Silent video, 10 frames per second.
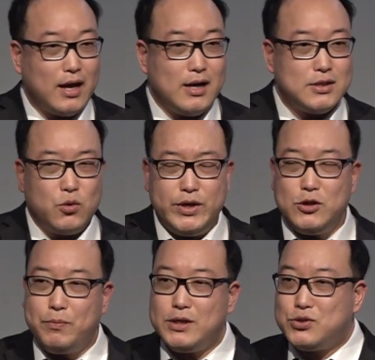Okay. So
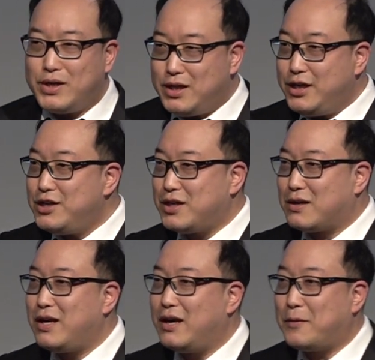we need to be
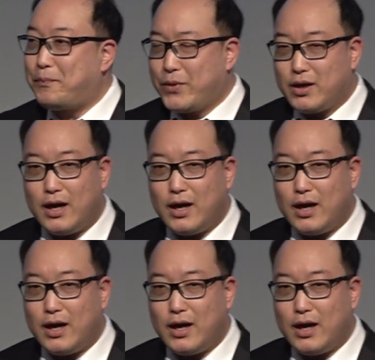strategic here.